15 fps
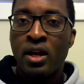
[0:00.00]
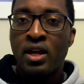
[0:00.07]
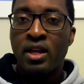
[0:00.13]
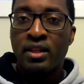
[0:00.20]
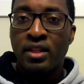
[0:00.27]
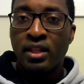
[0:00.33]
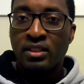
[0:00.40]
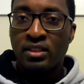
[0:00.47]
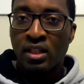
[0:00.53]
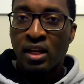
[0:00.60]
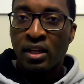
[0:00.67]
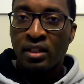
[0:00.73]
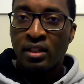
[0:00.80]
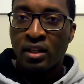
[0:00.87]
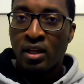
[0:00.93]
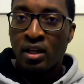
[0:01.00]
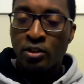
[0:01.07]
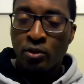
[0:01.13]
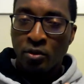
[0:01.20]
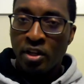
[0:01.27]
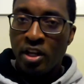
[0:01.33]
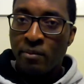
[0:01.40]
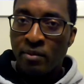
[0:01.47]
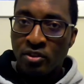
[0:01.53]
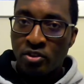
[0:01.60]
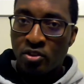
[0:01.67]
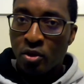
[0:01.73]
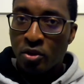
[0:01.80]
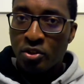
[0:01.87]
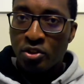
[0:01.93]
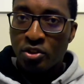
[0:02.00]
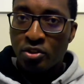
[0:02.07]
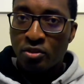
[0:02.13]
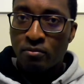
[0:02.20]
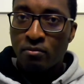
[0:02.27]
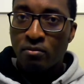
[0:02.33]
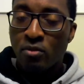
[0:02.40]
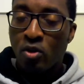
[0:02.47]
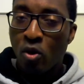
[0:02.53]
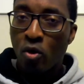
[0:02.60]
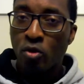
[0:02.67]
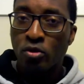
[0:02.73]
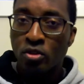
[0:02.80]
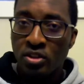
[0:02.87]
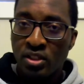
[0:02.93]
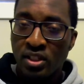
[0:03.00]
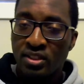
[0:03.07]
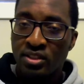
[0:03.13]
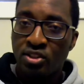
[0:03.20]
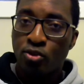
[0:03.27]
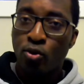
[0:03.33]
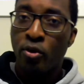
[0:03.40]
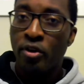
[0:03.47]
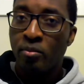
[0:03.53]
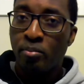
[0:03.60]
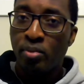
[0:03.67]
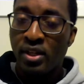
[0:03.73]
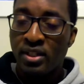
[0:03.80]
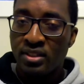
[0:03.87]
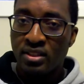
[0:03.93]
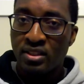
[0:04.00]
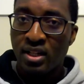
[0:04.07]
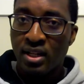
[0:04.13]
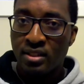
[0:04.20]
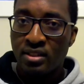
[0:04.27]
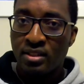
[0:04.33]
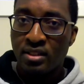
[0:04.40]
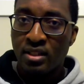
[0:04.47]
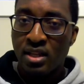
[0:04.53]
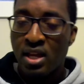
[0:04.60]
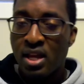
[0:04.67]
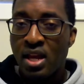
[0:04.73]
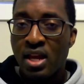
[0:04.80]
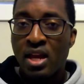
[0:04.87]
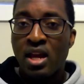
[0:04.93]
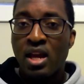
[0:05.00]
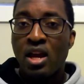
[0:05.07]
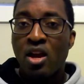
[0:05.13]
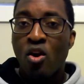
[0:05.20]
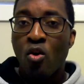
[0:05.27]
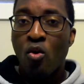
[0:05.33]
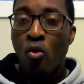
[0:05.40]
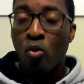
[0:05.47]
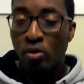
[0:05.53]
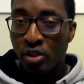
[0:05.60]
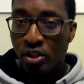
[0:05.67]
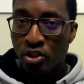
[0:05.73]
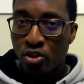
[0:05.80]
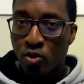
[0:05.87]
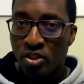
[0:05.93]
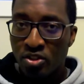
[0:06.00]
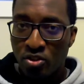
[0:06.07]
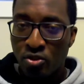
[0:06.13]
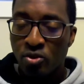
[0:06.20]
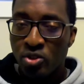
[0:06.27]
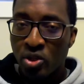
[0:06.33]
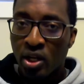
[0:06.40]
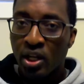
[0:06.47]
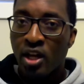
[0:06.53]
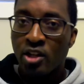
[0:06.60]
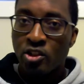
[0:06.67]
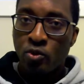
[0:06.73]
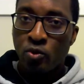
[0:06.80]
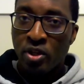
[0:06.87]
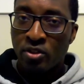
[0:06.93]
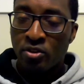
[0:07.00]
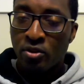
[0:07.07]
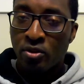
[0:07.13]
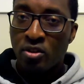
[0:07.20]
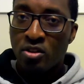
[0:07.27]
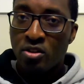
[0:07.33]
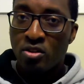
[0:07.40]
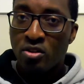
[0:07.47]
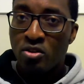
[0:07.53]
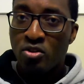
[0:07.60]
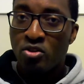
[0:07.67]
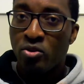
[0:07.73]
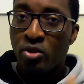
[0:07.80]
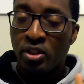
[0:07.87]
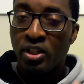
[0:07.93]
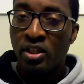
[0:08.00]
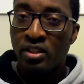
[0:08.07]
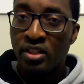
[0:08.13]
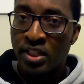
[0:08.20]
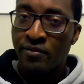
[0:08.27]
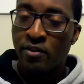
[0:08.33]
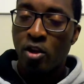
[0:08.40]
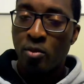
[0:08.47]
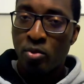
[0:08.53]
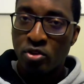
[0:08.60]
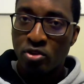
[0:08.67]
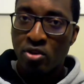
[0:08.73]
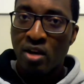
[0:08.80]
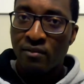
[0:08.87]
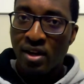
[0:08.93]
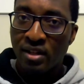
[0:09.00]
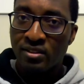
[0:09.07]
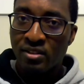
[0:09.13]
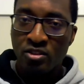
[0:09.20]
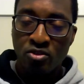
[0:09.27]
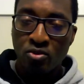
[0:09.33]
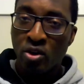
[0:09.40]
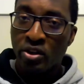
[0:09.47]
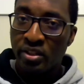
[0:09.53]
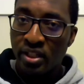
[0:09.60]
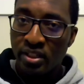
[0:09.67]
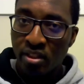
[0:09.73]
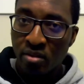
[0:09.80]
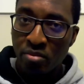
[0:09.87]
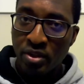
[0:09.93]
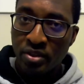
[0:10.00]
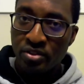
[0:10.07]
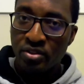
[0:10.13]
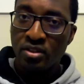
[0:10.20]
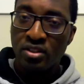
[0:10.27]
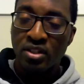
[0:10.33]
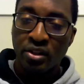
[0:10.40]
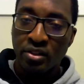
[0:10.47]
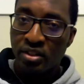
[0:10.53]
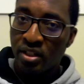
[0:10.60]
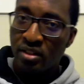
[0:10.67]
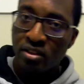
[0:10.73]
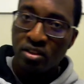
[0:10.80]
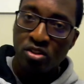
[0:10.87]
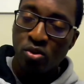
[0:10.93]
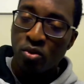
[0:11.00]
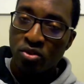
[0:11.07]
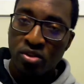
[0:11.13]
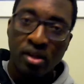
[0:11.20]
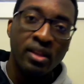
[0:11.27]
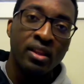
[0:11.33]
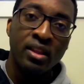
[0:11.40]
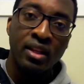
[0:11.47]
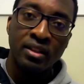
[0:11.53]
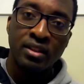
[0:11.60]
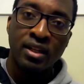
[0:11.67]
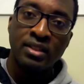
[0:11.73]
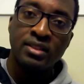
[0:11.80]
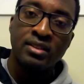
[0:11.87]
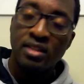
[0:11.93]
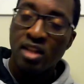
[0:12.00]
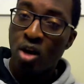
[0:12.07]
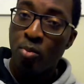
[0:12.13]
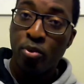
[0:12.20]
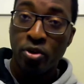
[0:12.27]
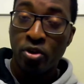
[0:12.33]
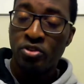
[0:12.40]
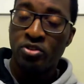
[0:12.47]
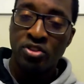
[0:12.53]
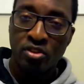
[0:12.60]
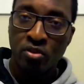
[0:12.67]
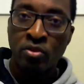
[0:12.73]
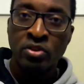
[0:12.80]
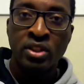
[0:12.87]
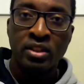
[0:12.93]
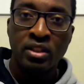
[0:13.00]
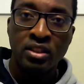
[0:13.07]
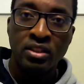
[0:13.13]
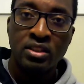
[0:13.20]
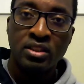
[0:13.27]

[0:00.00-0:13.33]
things like your name and such. All those things are stored in places that only you as a user are allowed to enter. So again, developers don't have access to our databases, our data stores, anything like that, our production servers at least.